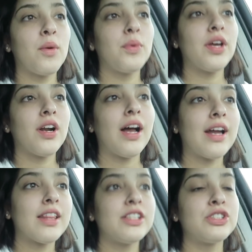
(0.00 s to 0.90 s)
We are
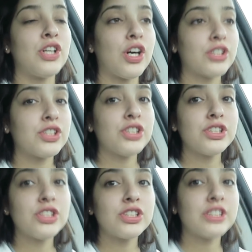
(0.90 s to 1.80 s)
out of the
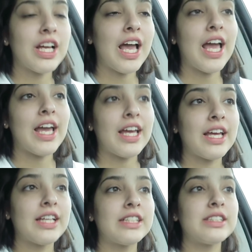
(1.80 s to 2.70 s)
doctor's
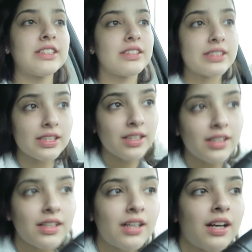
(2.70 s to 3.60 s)
and
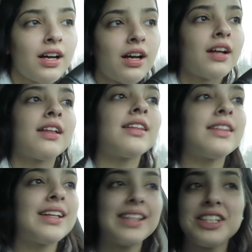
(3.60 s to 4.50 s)

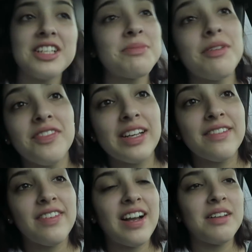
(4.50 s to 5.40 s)
they said she's perfectly
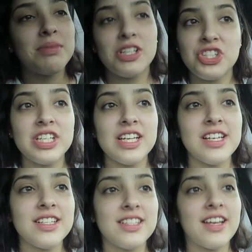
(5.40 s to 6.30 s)
fine because she
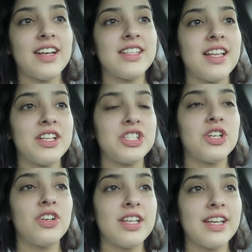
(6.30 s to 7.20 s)
is, like I said, she
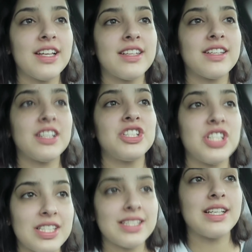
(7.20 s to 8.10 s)
only gets
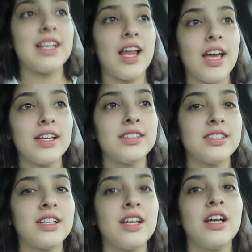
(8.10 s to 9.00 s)
congested at night.
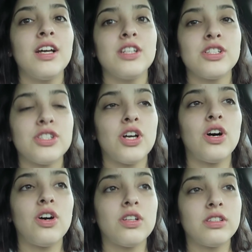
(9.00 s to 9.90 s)

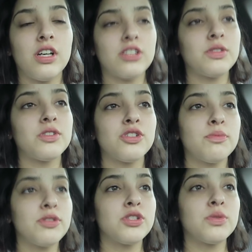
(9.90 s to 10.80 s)
So the doctor was
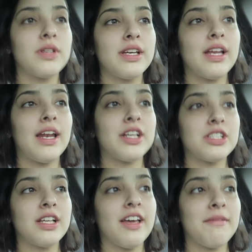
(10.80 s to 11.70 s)
super sweet and
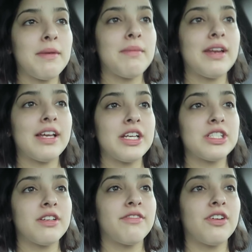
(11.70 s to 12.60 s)
actually gave me
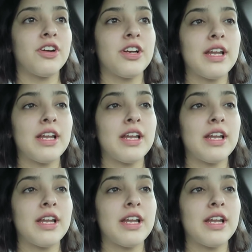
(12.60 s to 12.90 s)
medication for her